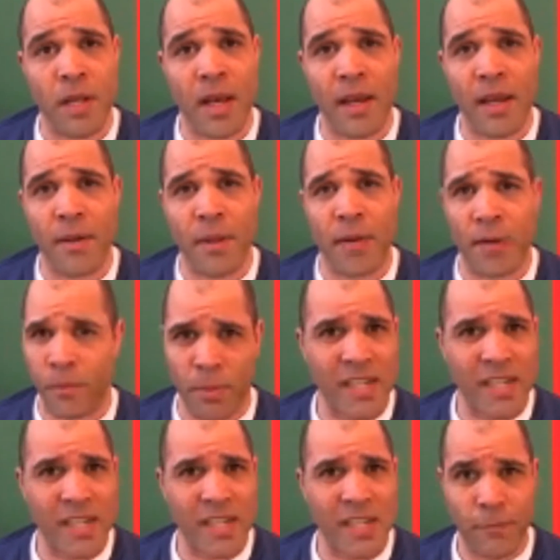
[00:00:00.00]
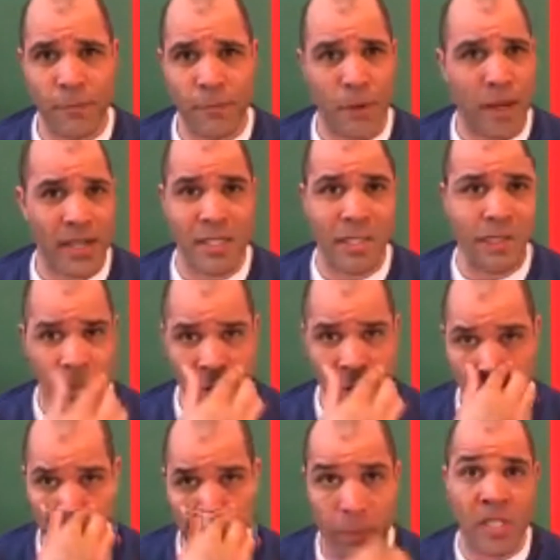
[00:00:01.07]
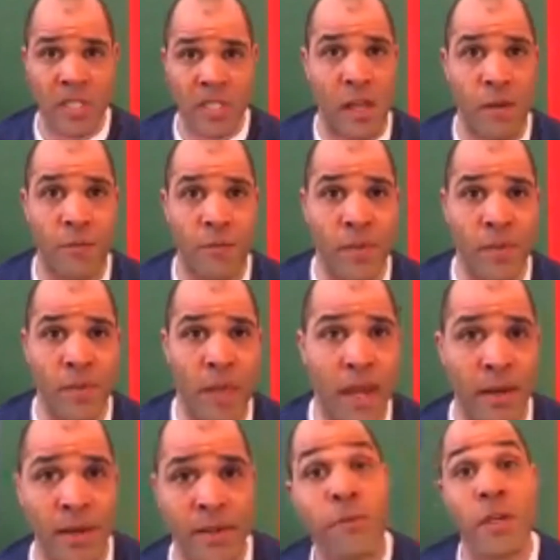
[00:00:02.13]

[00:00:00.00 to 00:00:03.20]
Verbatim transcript: Uh, yeah. and, and with Mass Effect, it seems to me people just love that